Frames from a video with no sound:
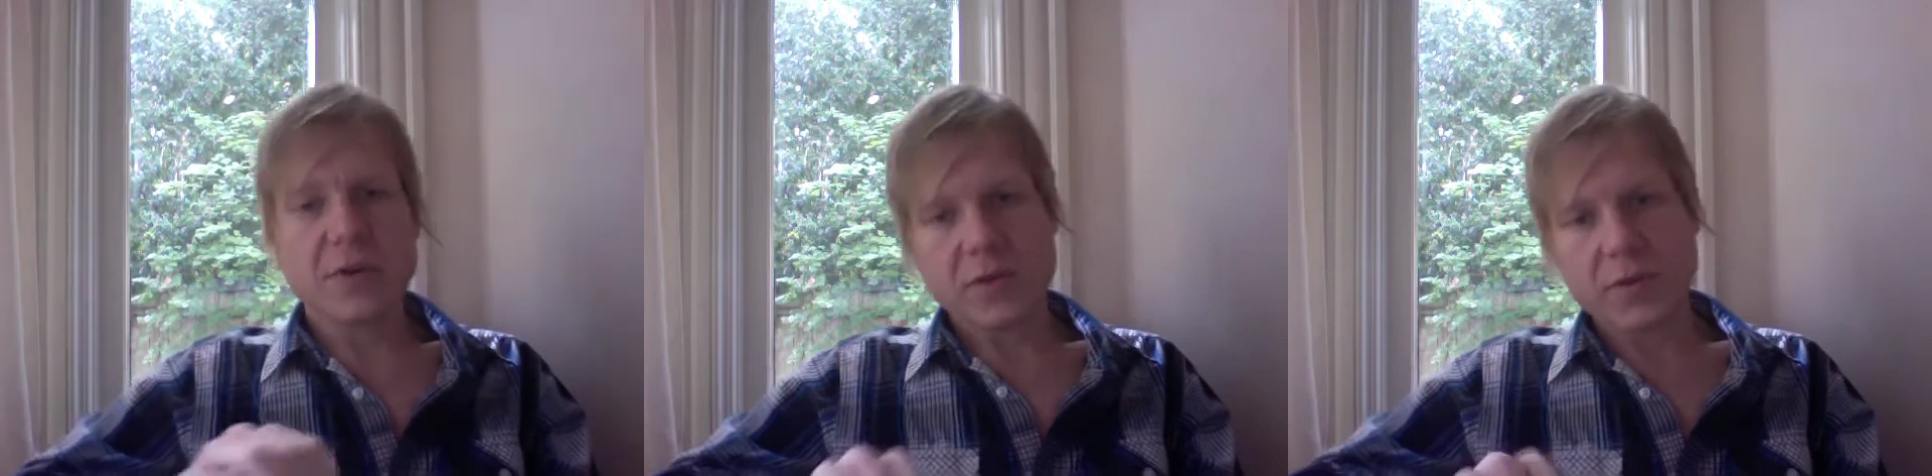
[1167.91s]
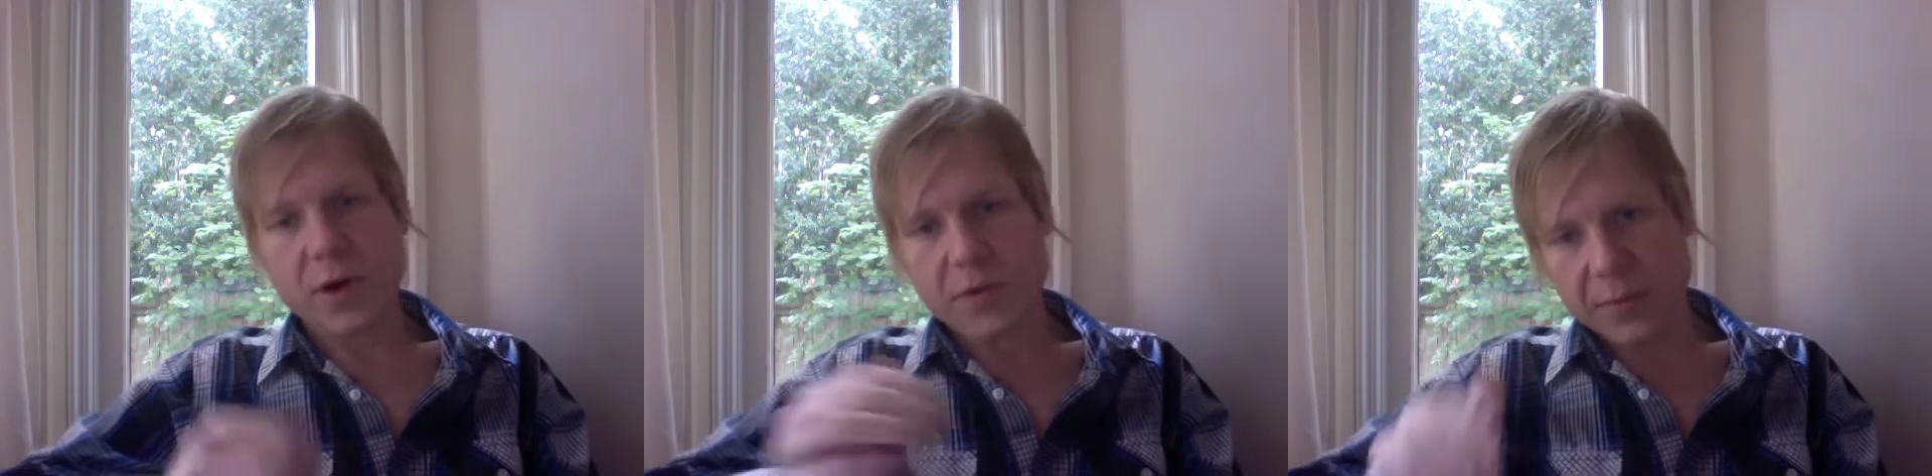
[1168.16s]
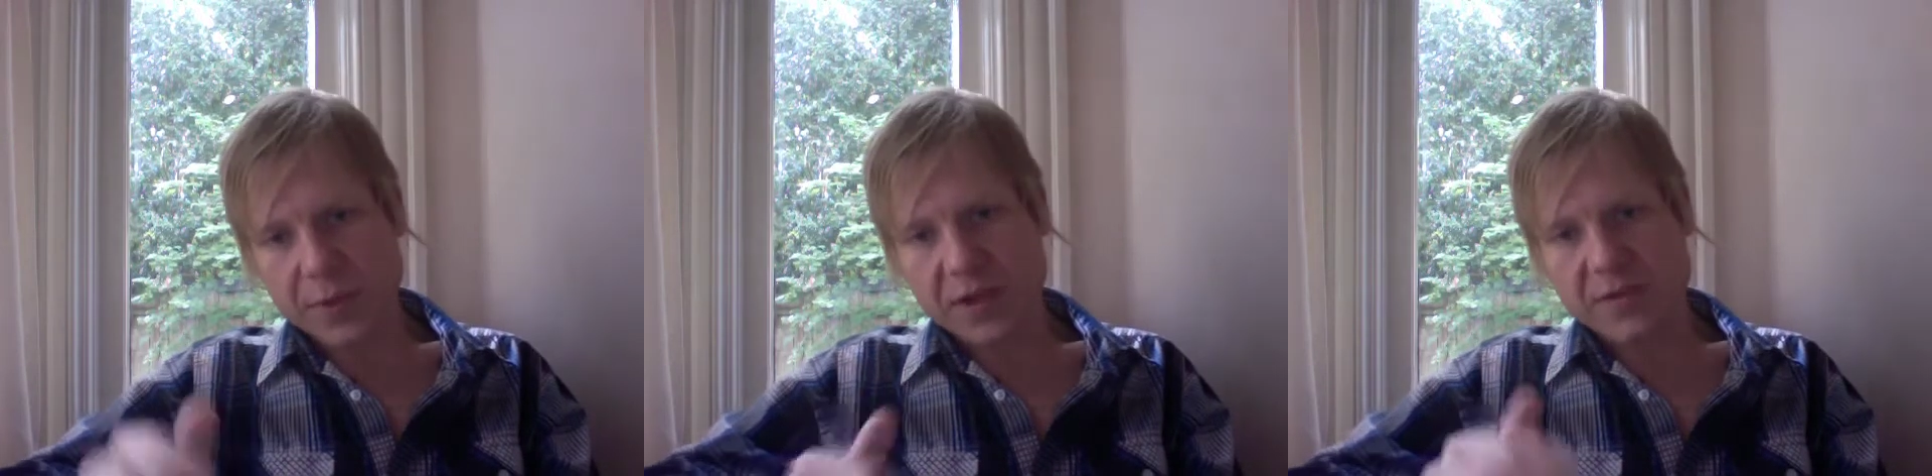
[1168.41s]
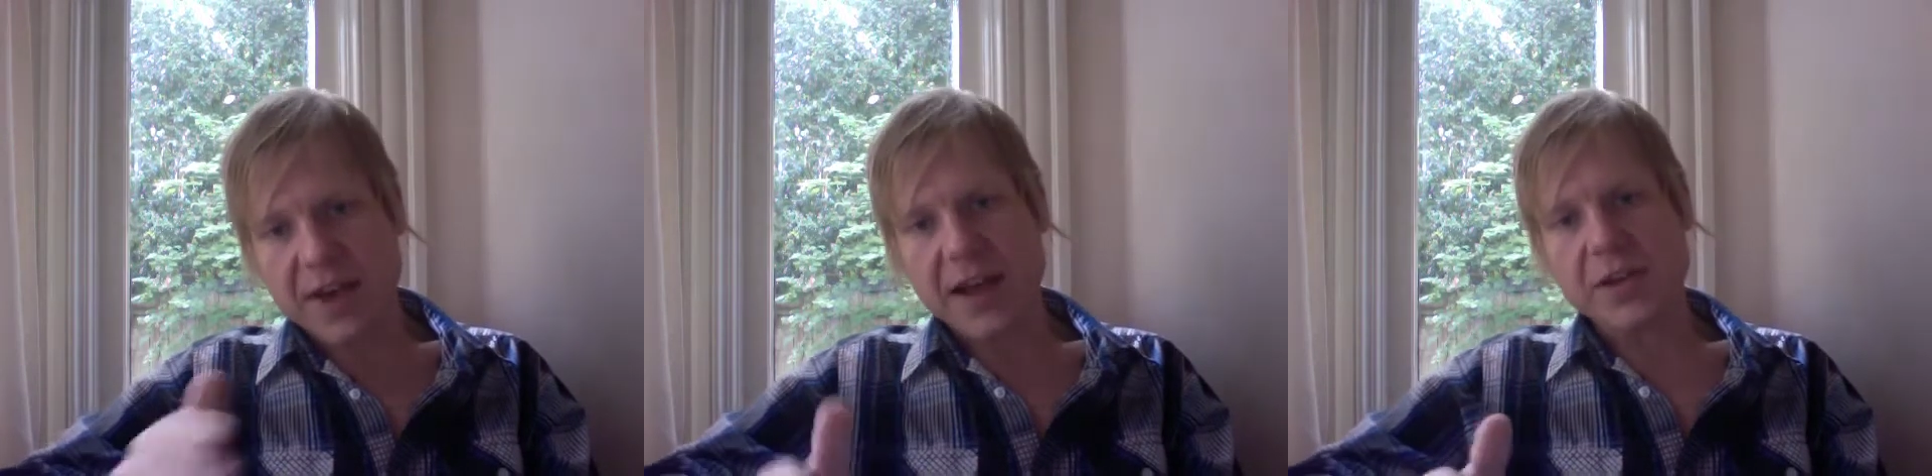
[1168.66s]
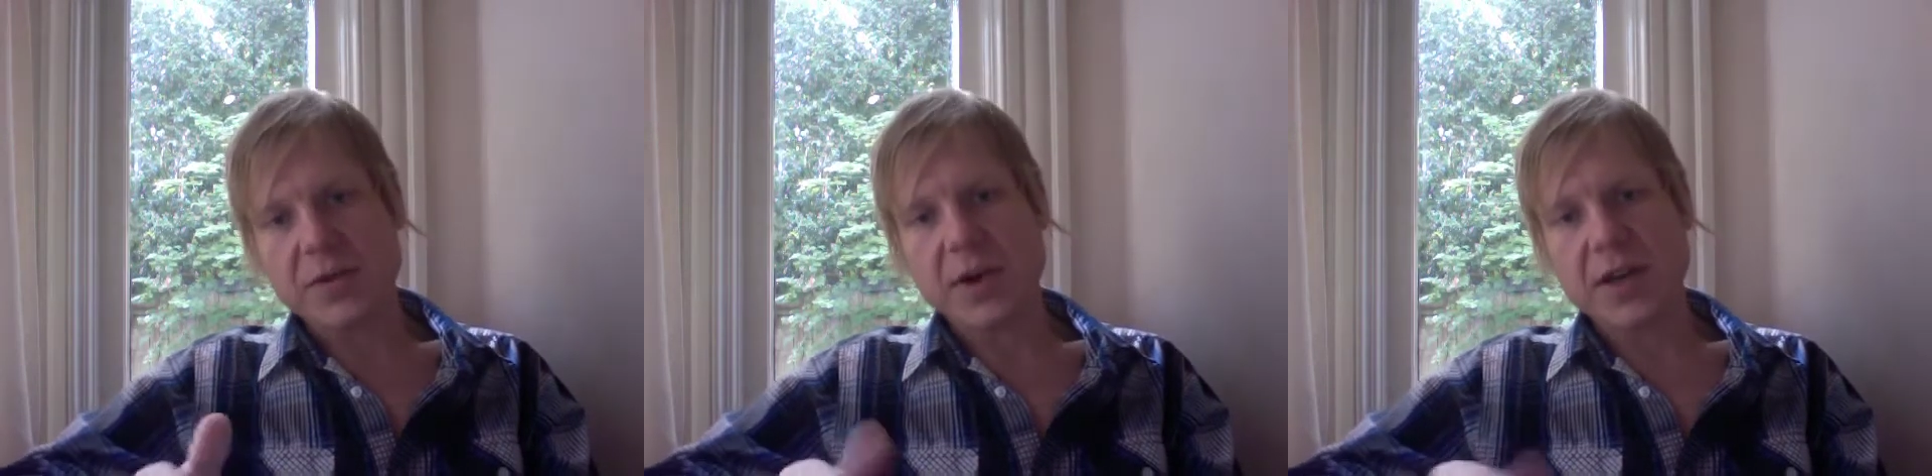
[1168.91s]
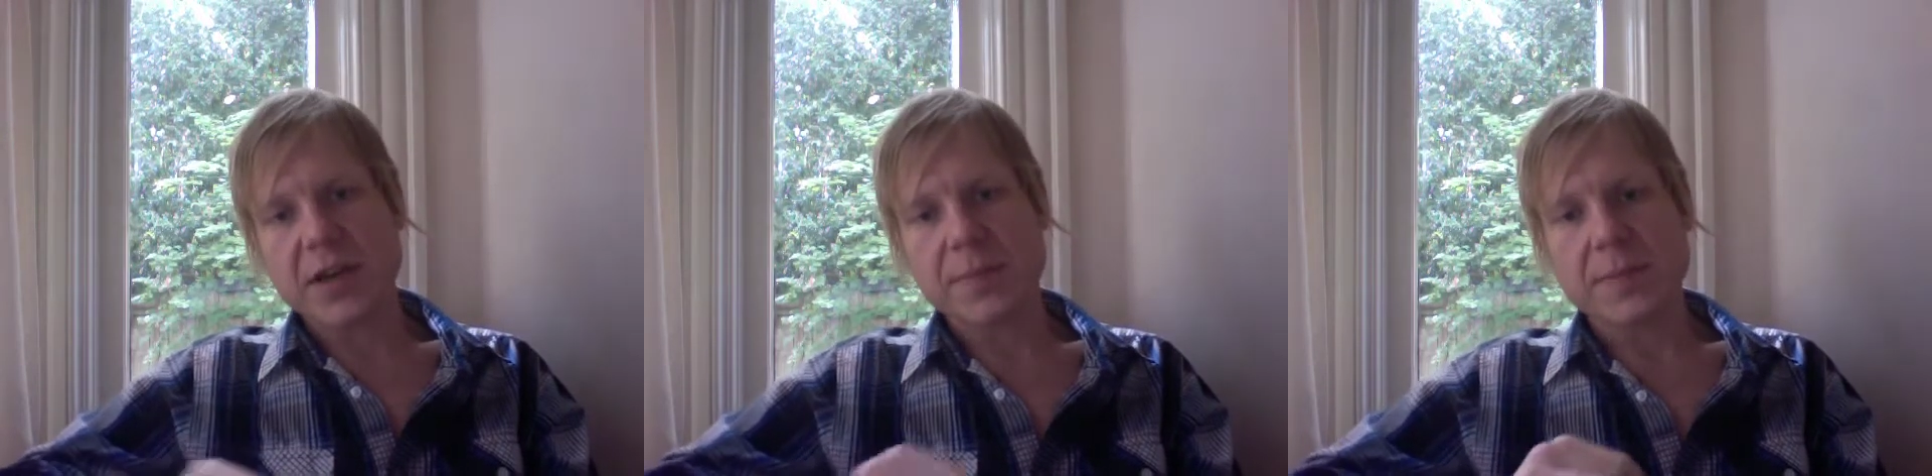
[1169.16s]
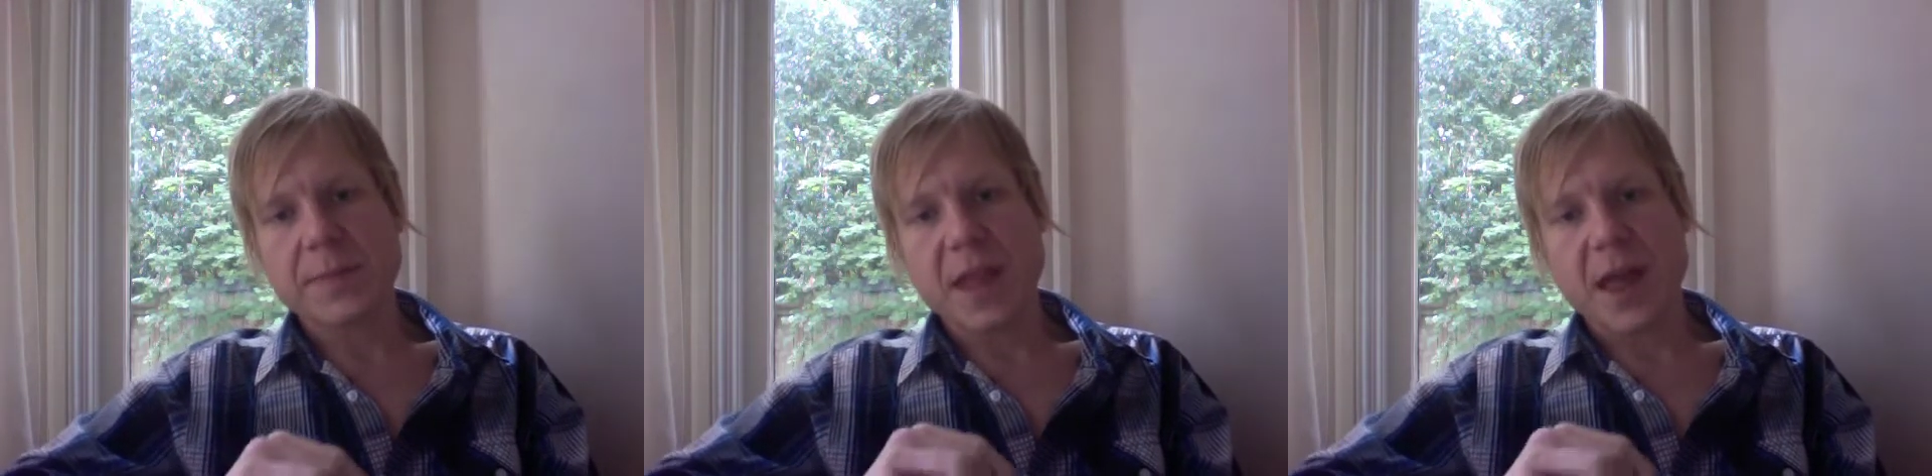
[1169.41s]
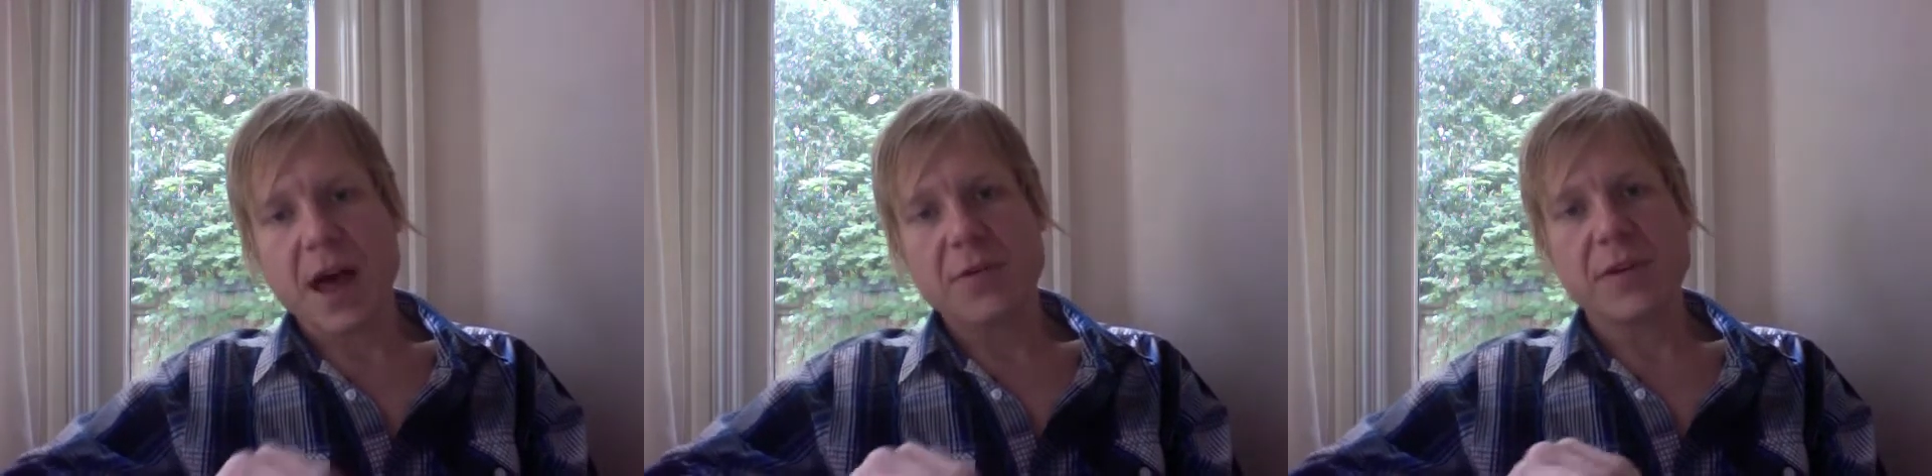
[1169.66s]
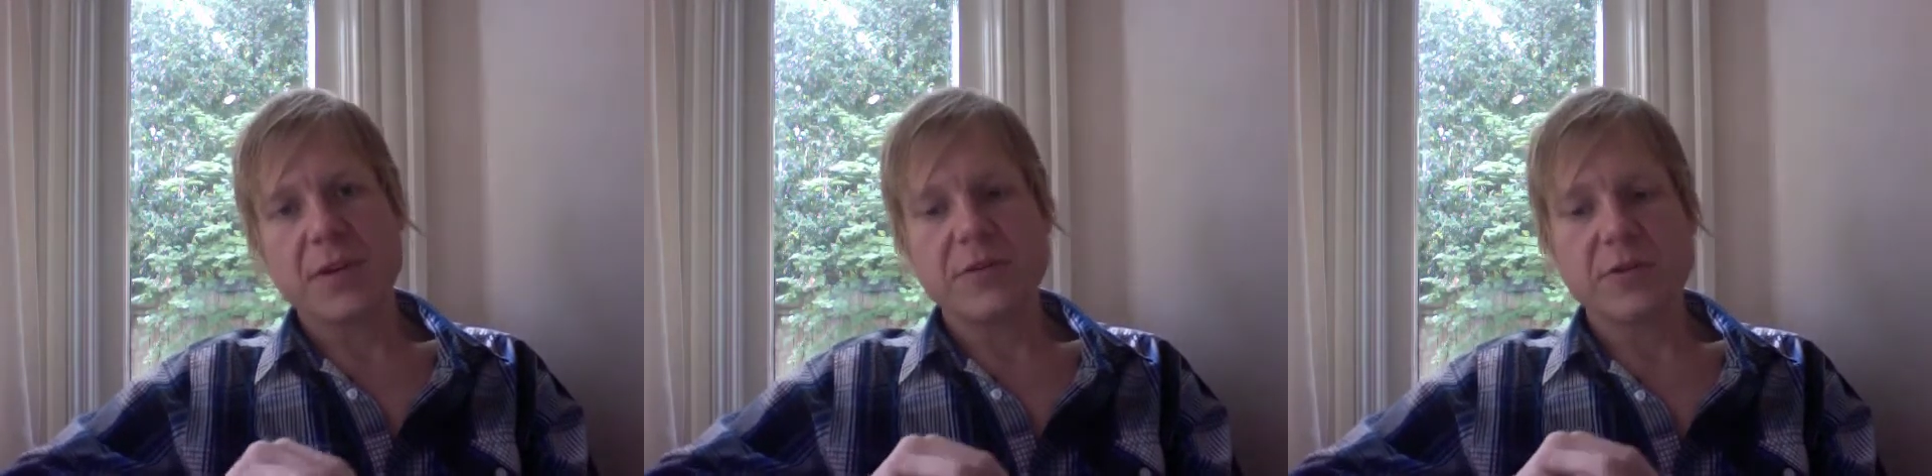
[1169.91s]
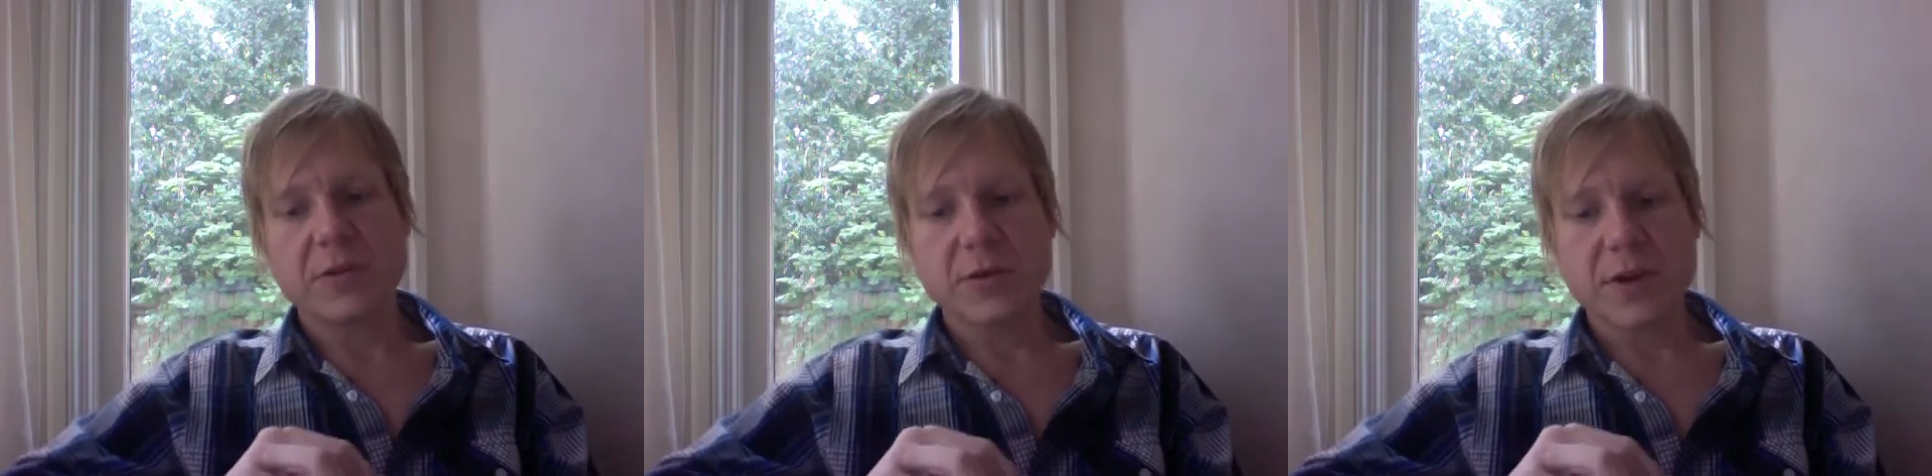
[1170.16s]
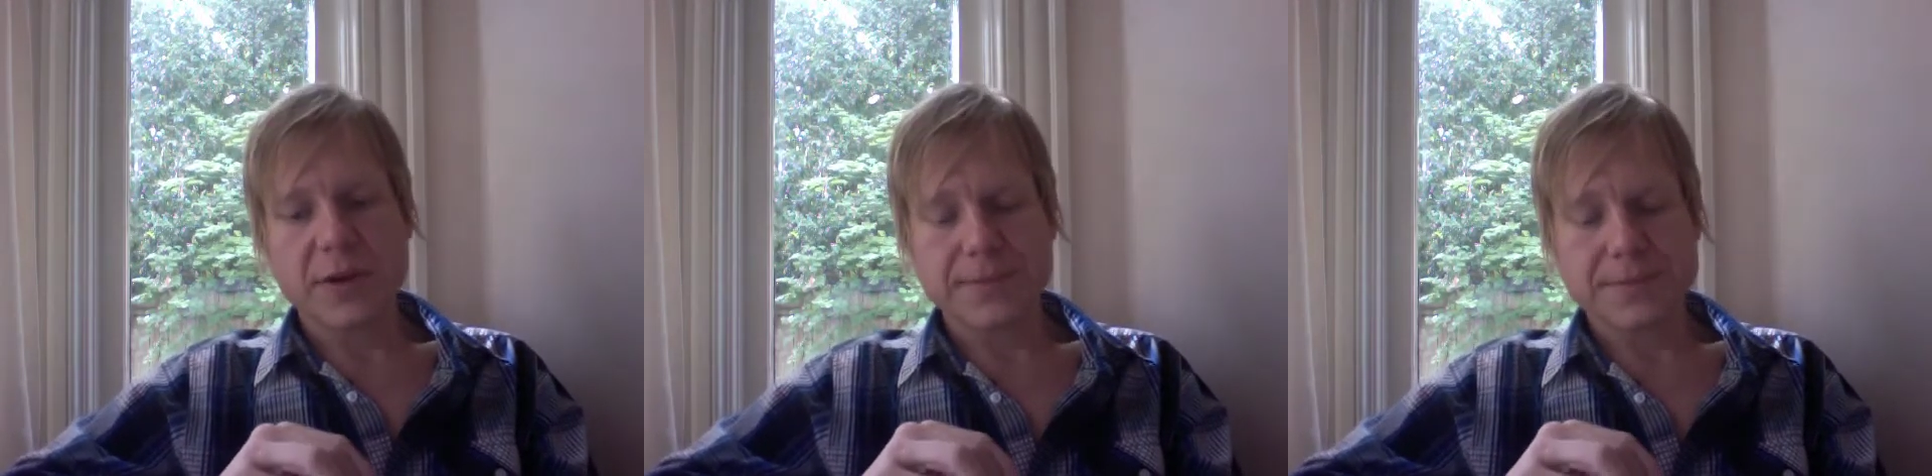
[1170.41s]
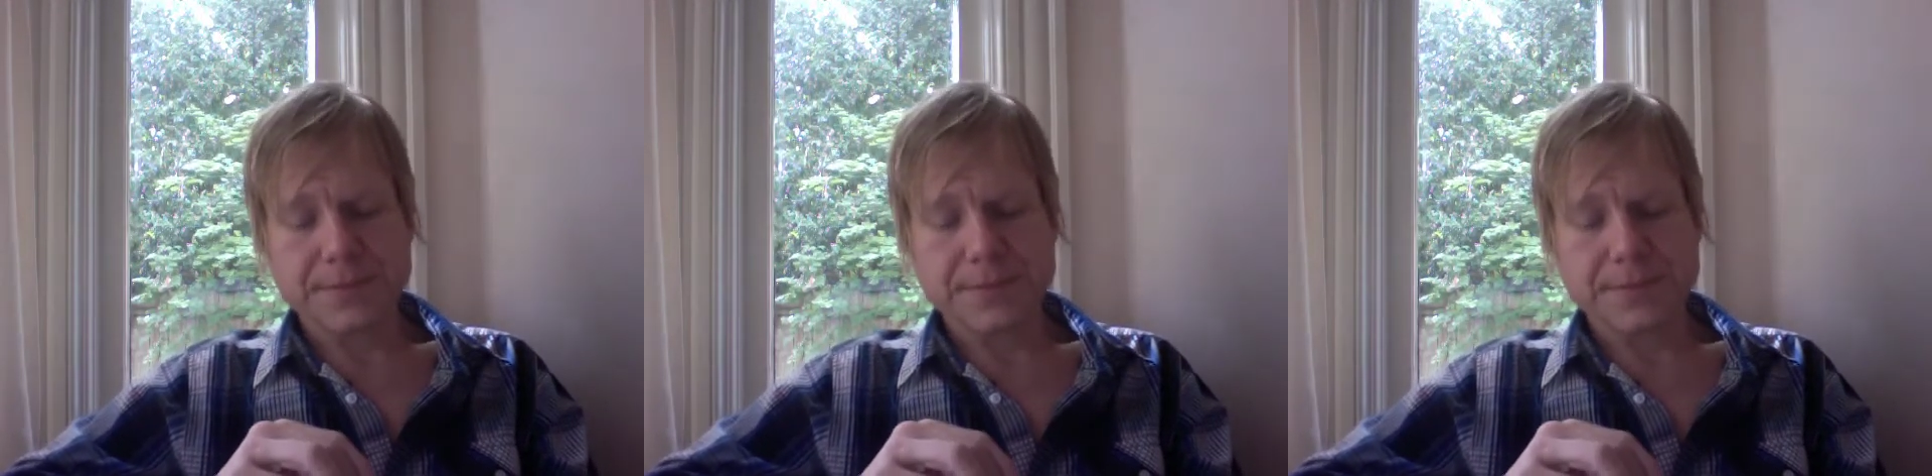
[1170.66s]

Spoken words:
So always be evaluating how things are going.